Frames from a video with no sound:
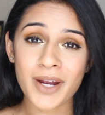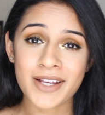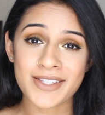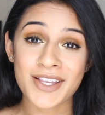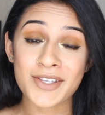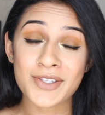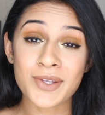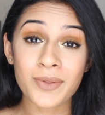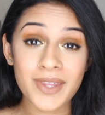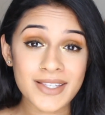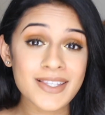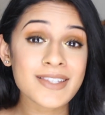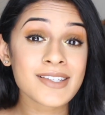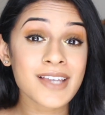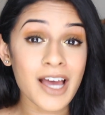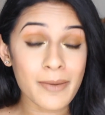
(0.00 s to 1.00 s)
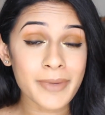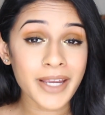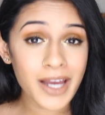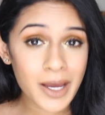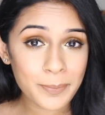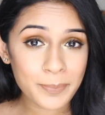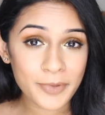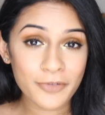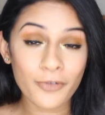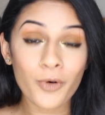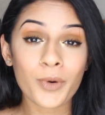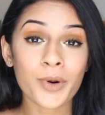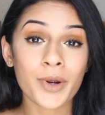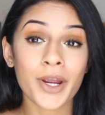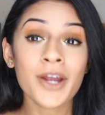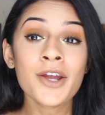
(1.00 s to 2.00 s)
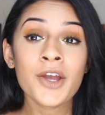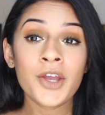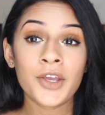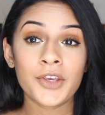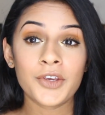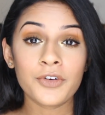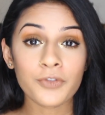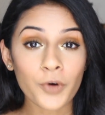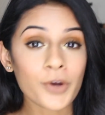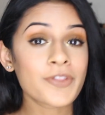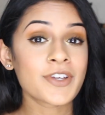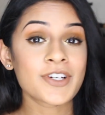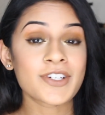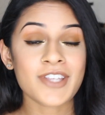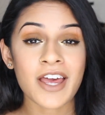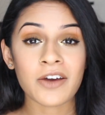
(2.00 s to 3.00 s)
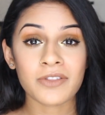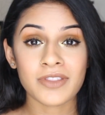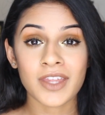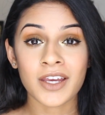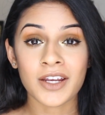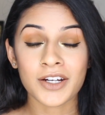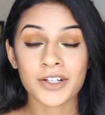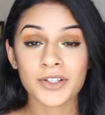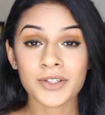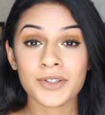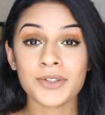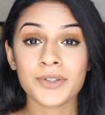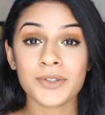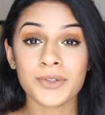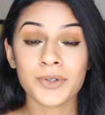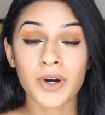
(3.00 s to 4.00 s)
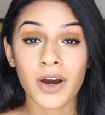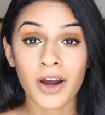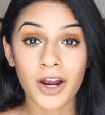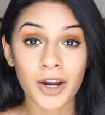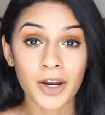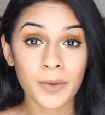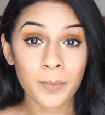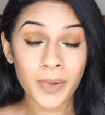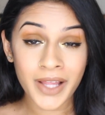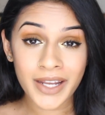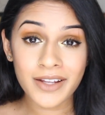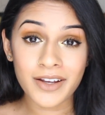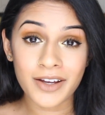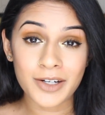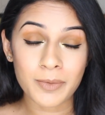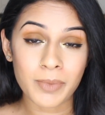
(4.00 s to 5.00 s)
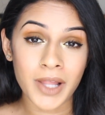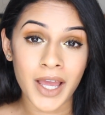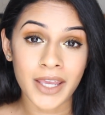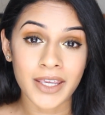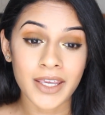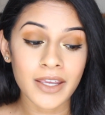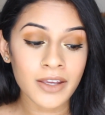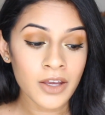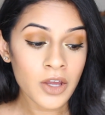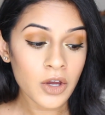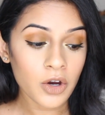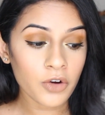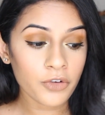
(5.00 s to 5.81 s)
process. So this is coming up for you fourth years out there who are planning on applying.